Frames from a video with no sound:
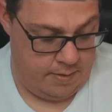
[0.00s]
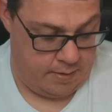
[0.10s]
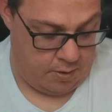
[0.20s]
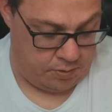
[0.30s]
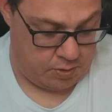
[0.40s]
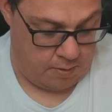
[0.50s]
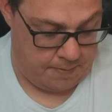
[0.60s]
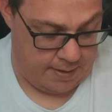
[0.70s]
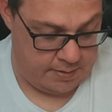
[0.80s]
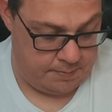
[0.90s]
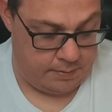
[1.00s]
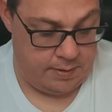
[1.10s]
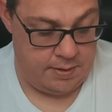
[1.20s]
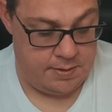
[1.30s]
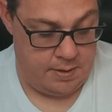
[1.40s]
Those are all
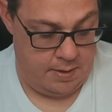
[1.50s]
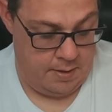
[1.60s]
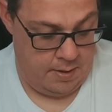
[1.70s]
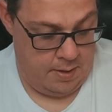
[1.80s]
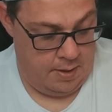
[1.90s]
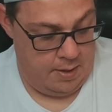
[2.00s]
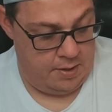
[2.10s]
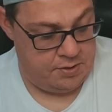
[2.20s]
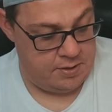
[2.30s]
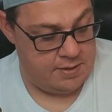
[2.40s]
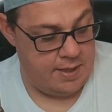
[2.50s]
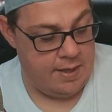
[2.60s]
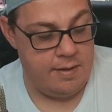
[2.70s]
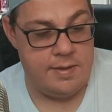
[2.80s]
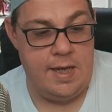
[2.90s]
possibilities. It's just like,
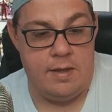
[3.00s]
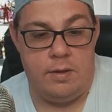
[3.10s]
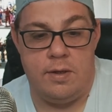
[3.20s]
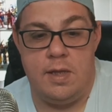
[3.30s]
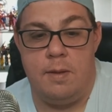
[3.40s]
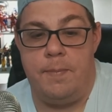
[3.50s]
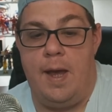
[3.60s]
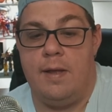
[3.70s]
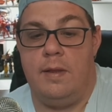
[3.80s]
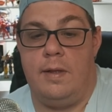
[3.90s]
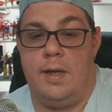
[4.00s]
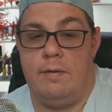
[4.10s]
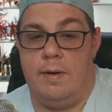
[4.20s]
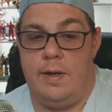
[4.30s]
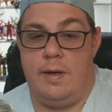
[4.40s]
take a look at the back of the leg
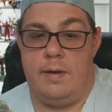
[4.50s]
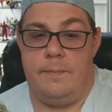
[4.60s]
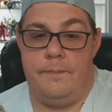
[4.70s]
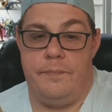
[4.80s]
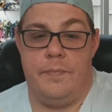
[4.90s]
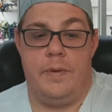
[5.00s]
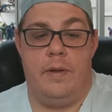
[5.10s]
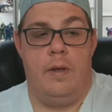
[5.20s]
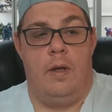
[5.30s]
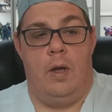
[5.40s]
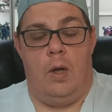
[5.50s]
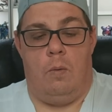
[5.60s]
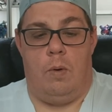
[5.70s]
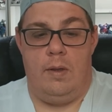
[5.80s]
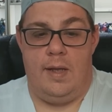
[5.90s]
right here.
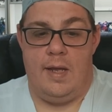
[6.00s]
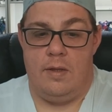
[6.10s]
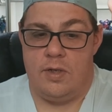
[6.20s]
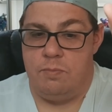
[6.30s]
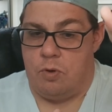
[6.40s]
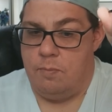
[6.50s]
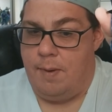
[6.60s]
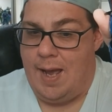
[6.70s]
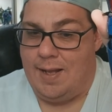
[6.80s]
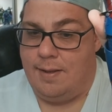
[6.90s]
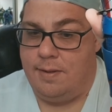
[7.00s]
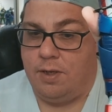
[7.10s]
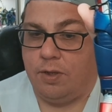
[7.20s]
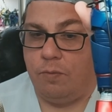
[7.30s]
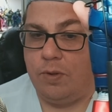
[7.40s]
One leg looks more matte, the
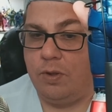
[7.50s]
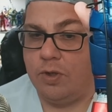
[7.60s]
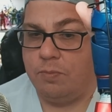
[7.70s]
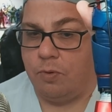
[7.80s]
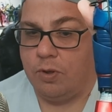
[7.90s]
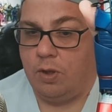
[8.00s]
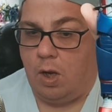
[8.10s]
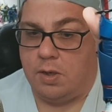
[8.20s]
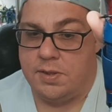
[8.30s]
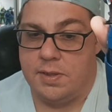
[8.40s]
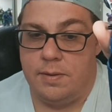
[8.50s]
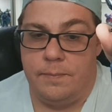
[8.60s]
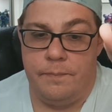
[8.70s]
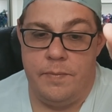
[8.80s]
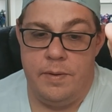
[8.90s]
other one looks more gloss.
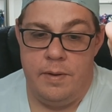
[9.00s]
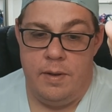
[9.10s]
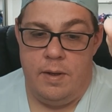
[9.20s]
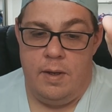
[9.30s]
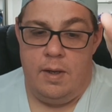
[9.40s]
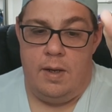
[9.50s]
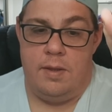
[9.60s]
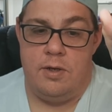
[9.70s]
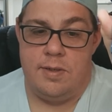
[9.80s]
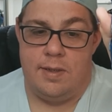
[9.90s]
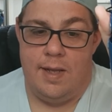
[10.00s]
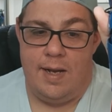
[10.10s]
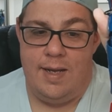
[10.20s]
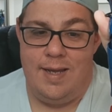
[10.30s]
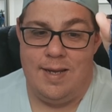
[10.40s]
There's a lot
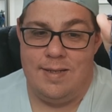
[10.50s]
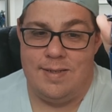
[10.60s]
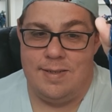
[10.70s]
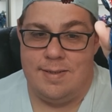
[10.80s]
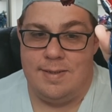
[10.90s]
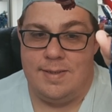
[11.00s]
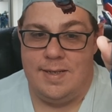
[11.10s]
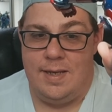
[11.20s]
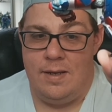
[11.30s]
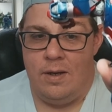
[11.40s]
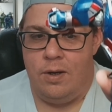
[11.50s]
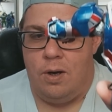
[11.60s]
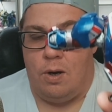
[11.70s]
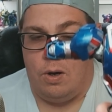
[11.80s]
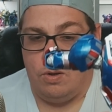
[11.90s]
of inconsistency
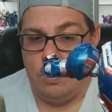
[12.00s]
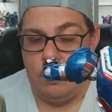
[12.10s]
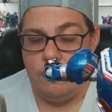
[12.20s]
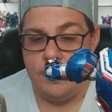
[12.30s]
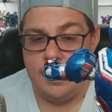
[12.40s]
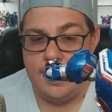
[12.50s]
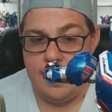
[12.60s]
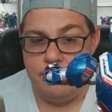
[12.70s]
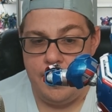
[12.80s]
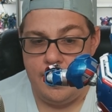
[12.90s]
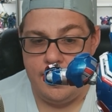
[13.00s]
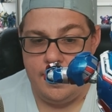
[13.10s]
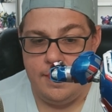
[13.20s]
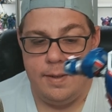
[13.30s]
all over the damn body.